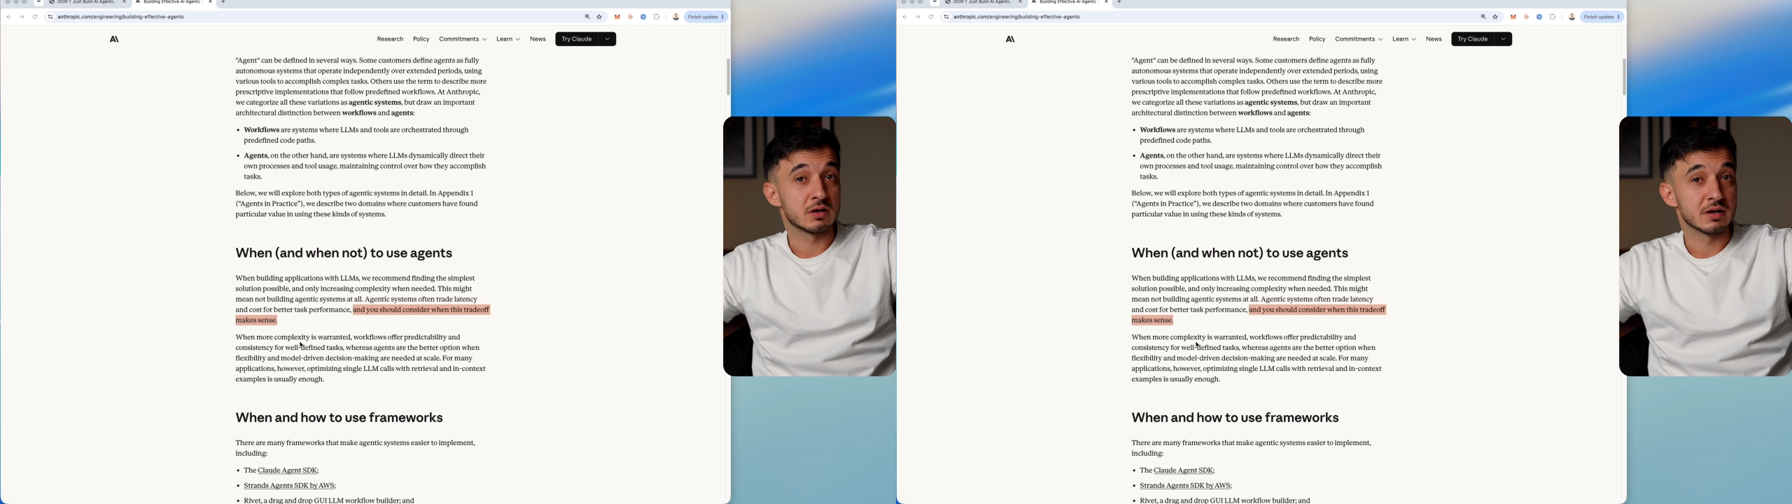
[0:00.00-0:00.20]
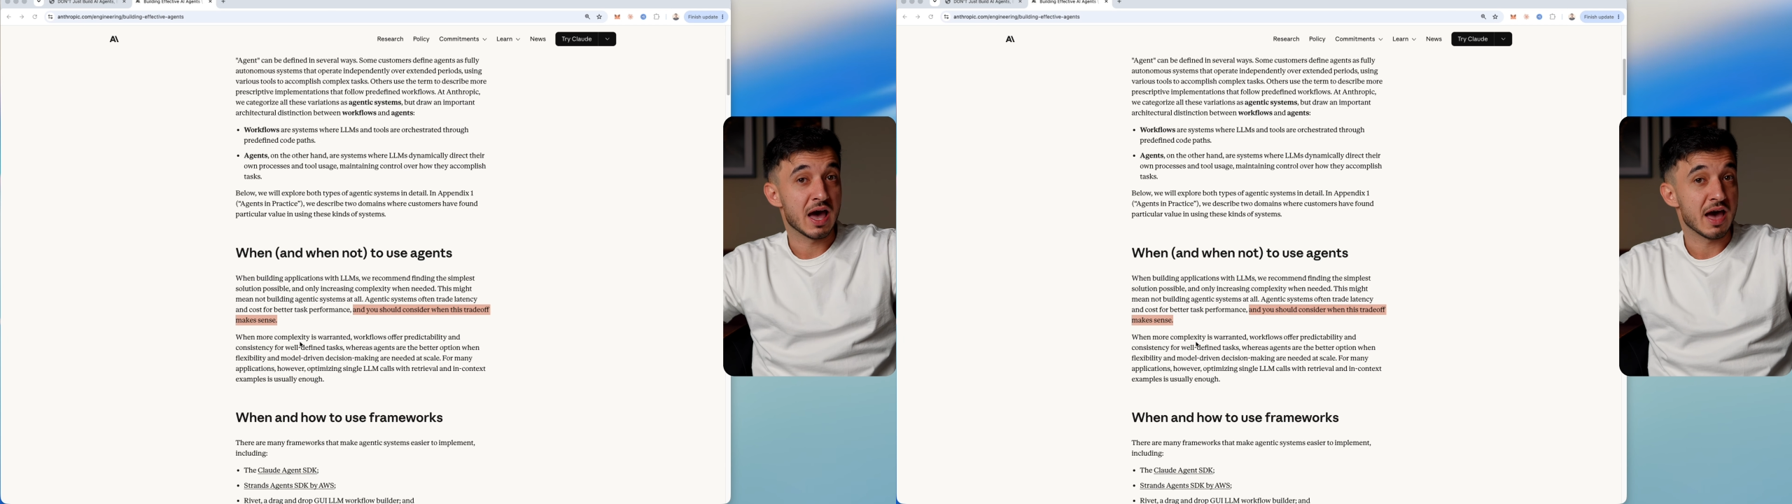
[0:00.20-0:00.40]

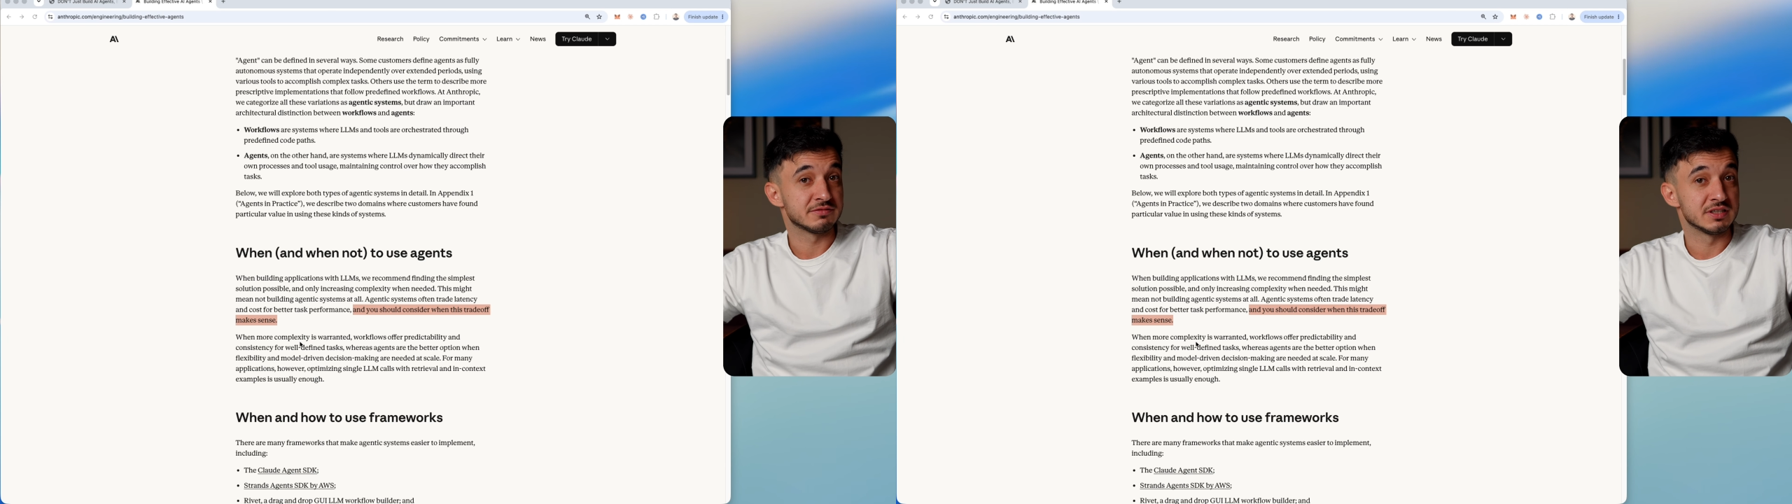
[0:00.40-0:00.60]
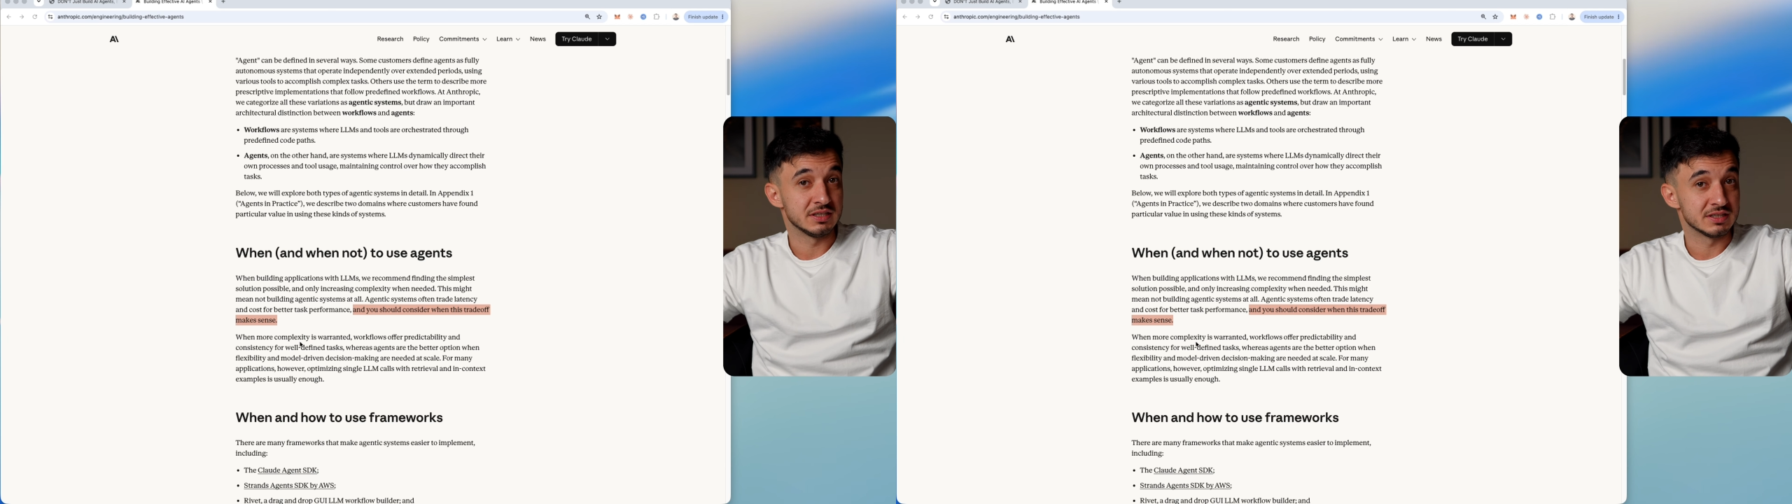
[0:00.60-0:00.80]
half
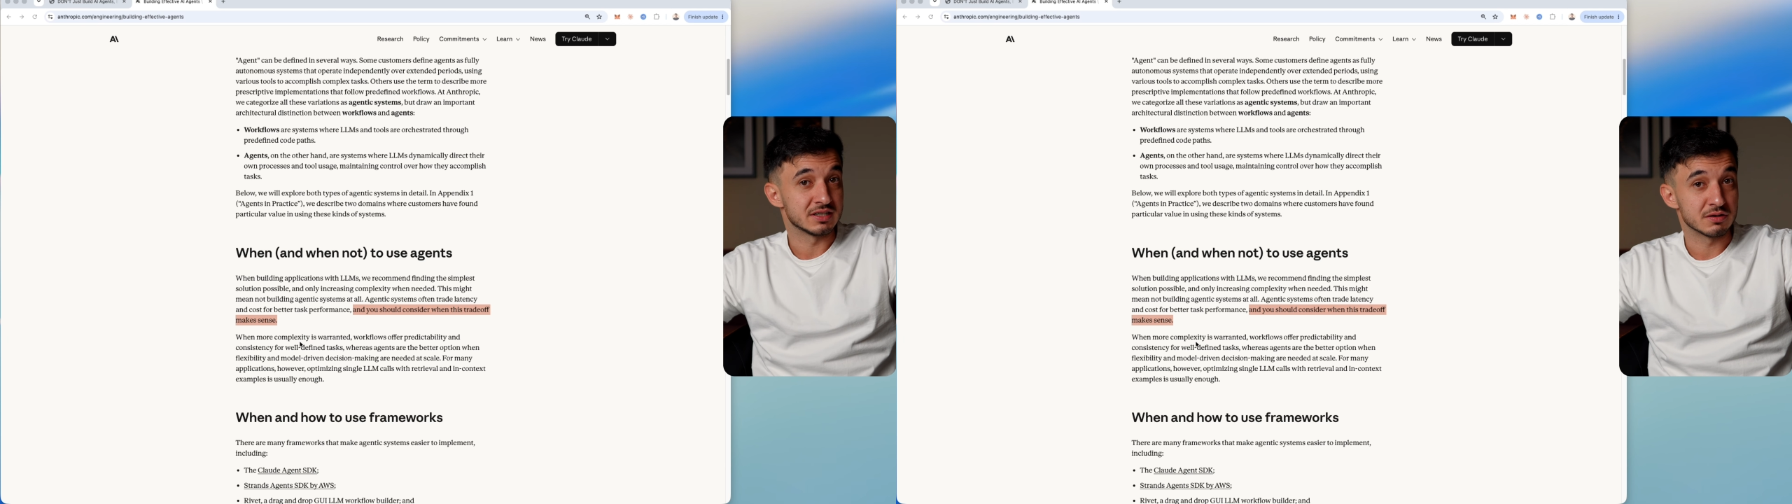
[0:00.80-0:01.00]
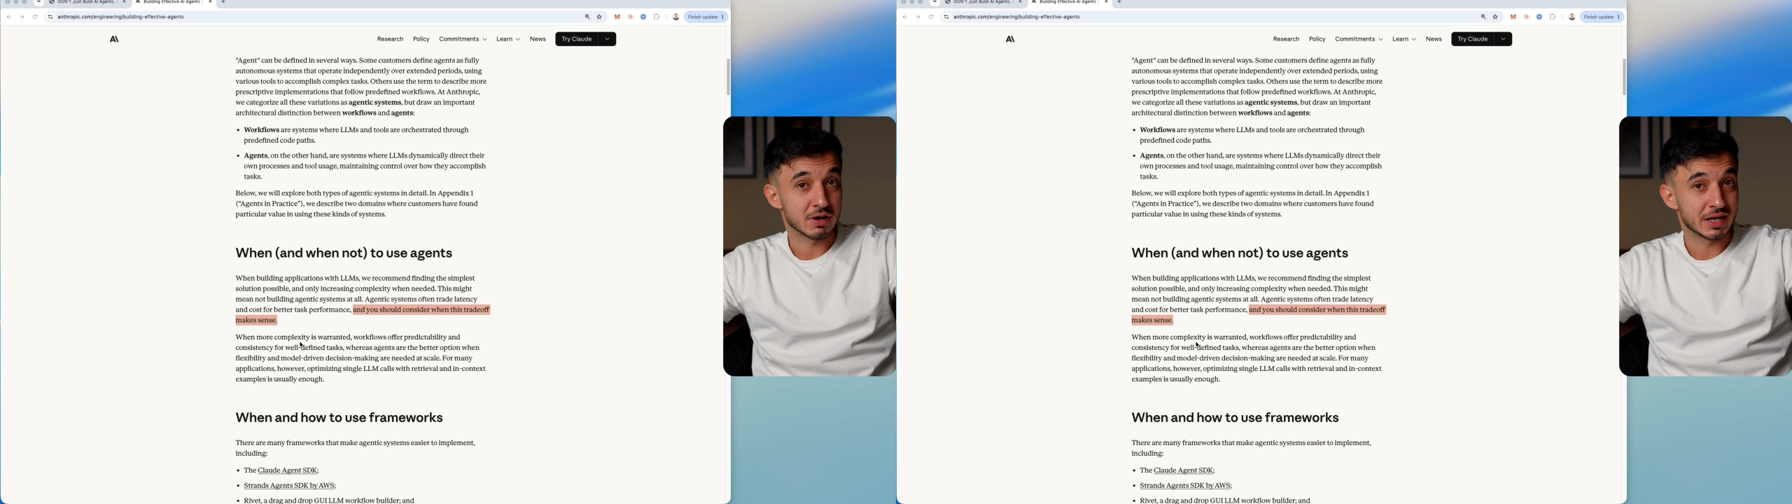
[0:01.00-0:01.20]
the
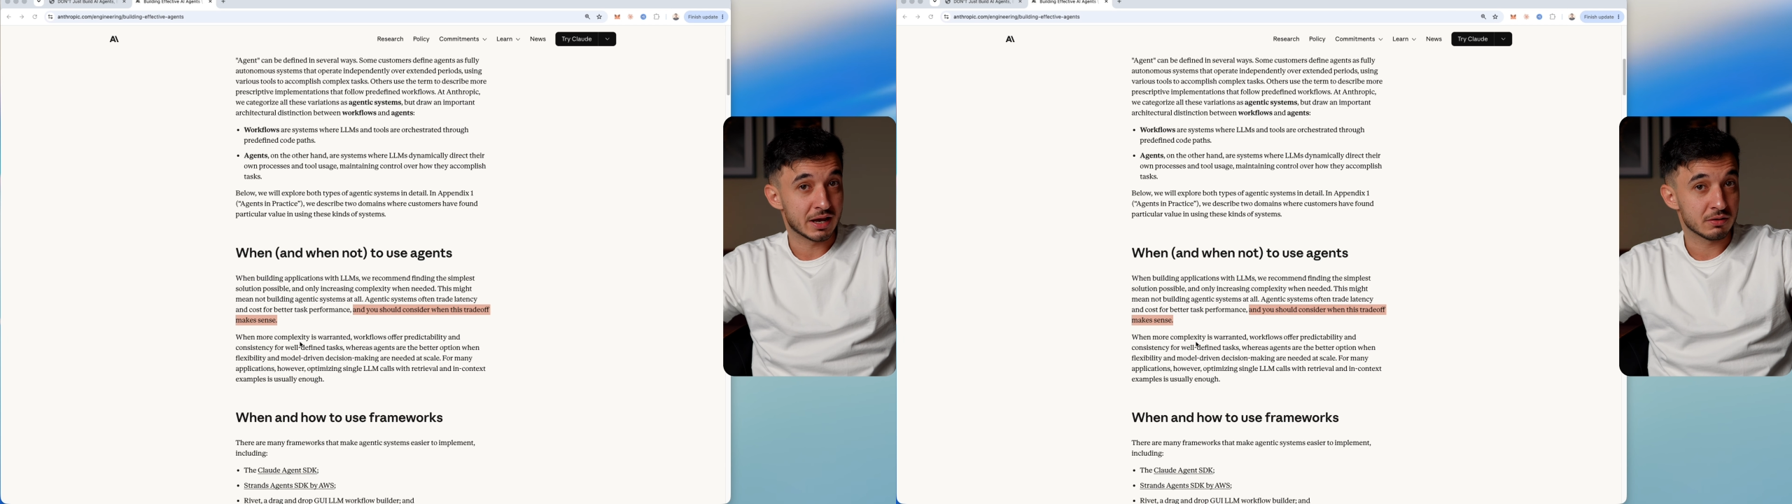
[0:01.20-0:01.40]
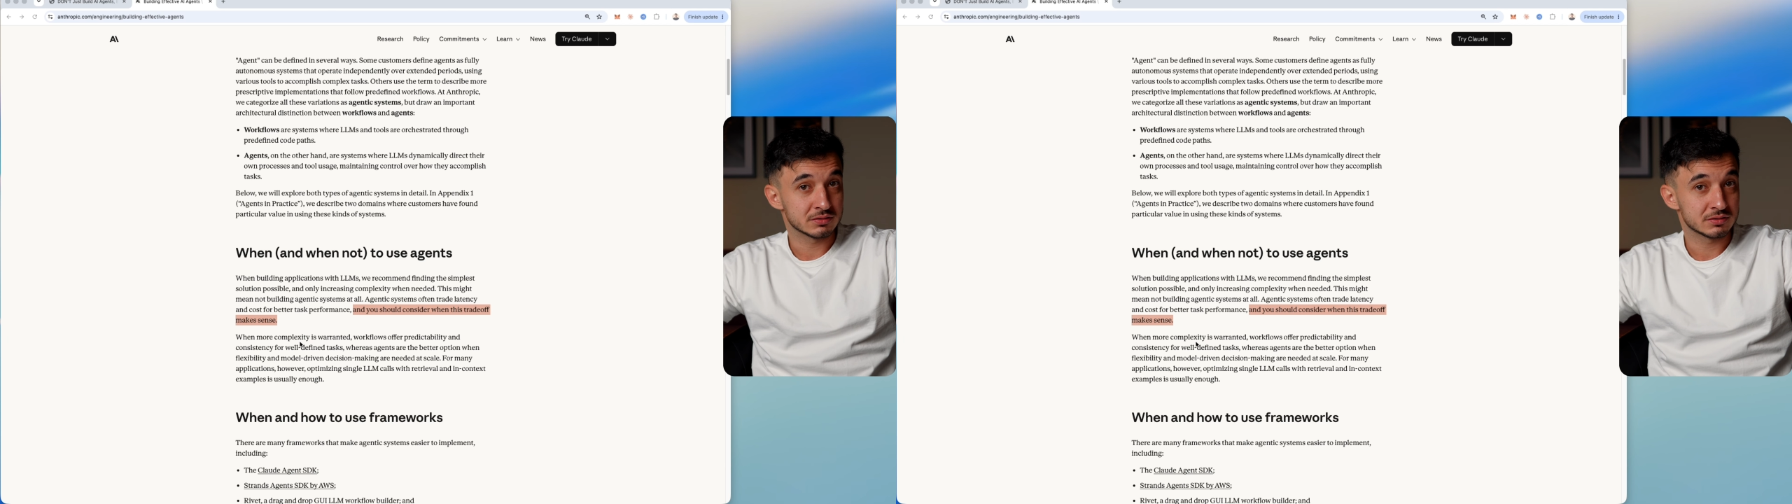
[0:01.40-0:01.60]
internet right now